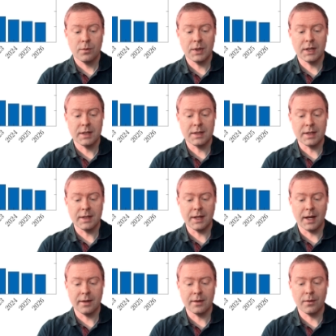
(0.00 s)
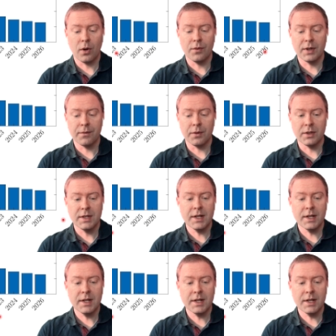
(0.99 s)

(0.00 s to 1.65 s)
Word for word: we can see that over different